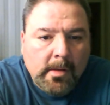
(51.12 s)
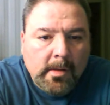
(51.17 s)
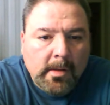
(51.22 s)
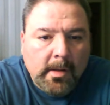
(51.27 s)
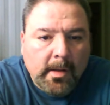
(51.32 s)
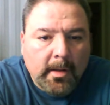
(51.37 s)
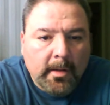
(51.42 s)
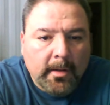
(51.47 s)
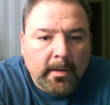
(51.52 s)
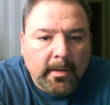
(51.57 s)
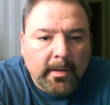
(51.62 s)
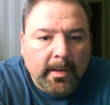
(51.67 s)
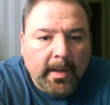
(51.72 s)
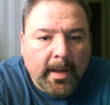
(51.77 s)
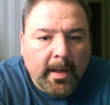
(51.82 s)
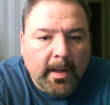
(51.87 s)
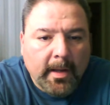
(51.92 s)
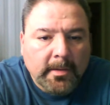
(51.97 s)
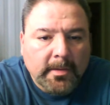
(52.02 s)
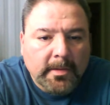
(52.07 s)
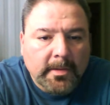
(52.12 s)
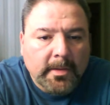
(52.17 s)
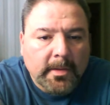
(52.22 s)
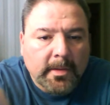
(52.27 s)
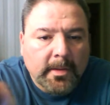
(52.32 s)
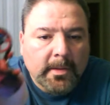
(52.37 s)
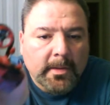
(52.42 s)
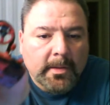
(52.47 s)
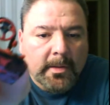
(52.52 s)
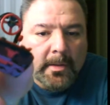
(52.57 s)
and the dash
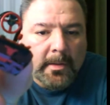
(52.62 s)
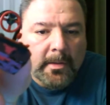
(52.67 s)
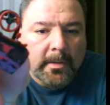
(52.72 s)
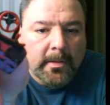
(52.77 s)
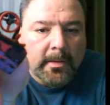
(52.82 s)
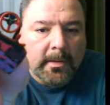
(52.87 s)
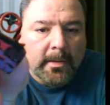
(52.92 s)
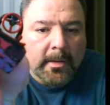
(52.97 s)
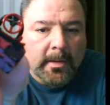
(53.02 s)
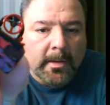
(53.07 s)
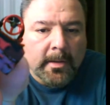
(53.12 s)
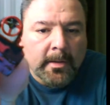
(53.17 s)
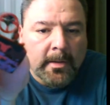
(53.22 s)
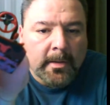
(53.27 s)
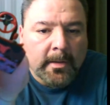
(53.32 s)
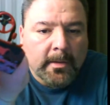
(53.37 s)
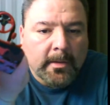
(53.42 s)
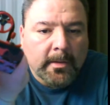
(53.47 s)
done.